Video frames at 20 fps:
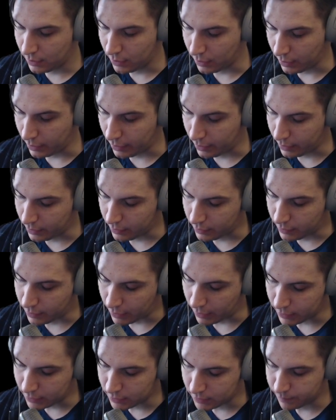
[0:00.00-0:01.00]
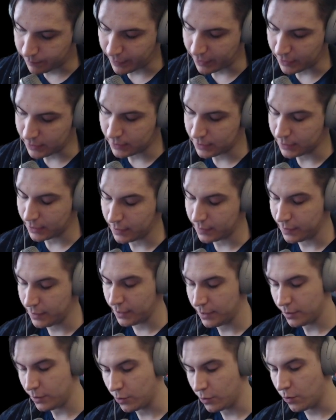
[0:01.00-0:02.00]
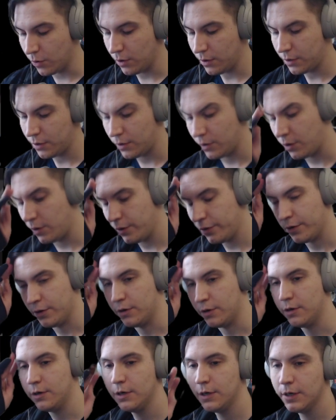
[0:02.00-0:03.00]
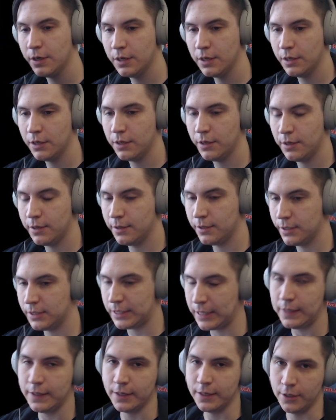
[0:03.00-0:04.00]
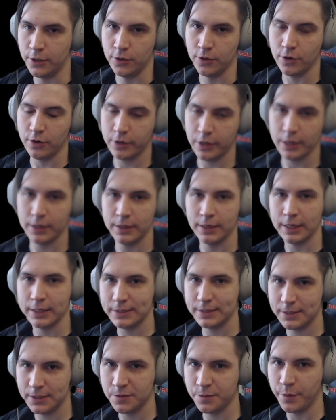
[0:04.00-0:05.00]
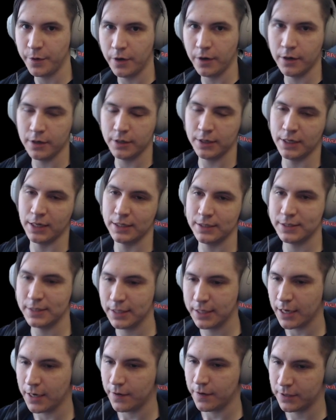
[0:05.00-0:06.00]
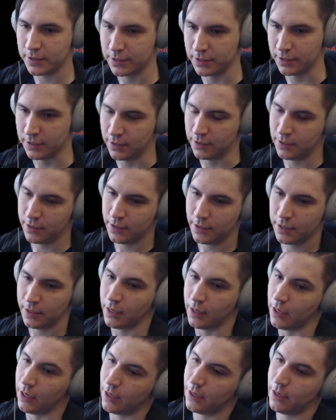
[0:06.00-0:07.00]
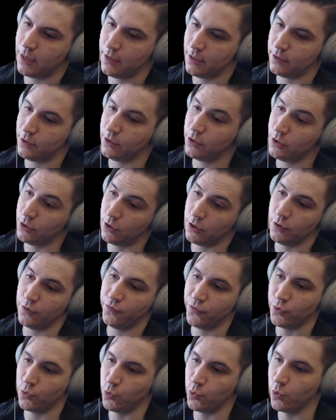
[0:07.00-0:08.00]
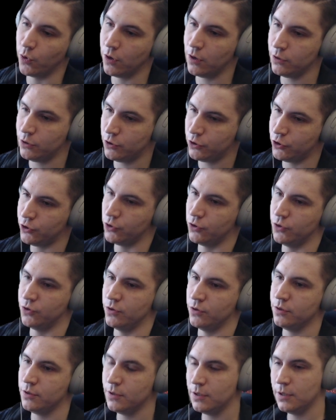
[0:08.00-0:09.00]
and that's basically author telling you, okay, that's the Spawn, that's the character, and you know, if you want to,